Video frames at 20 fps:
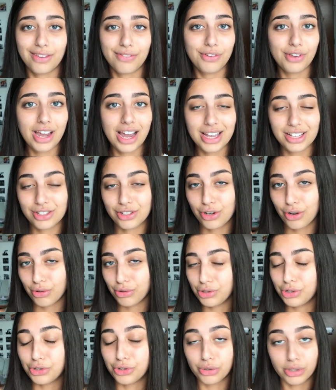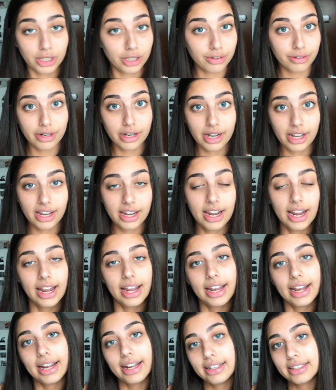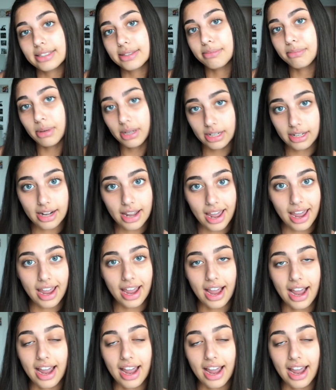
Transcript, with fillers: If you guys know the drill already, it's Monday.